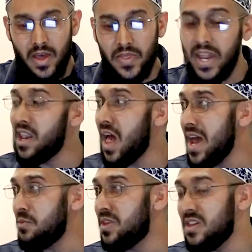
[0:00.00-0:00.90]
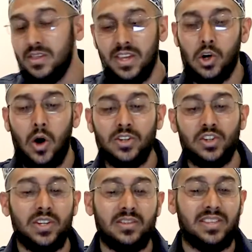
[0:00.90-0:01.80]
They lie within the
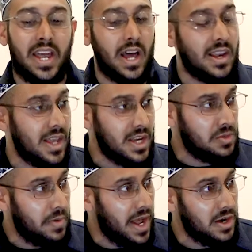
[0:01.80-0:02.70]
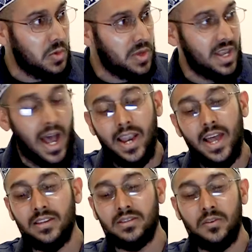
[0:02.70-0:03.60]
conscience that Allah subhanahu wa ta'ala
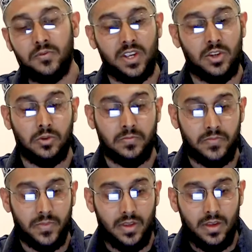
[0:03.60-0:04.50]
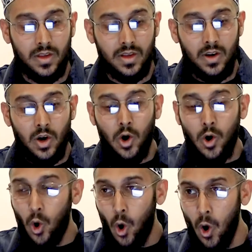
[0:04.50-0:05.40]
has gifted you.
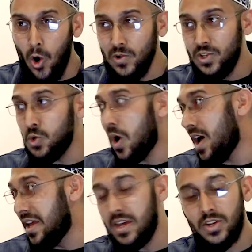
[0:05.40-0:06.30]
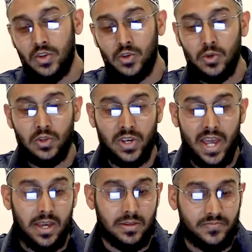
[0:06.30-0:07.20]
All you are here to do
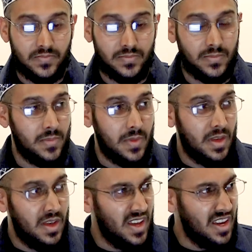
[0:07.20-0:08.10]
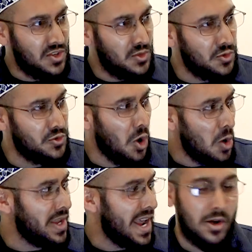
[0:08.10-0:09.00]
today is to draw
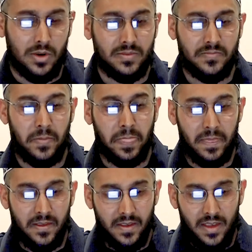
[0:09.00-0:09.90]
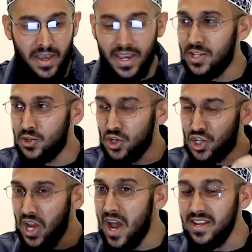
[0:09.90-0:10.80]
it out, is to
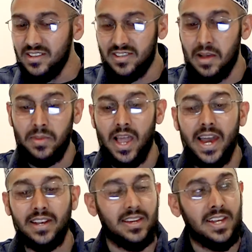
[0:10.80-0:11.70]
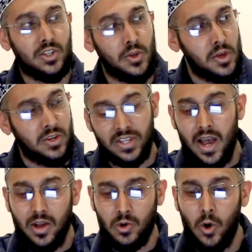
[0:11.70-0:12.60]
shine some light into those
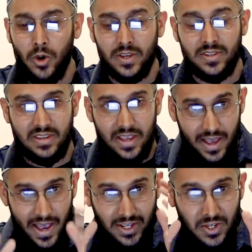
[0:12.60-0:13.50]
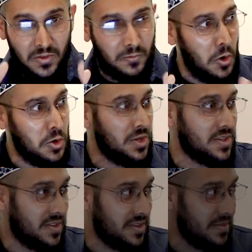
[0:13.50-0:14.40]
dark corners and just
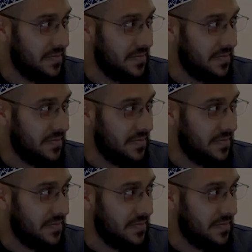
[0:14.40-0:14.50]
focus.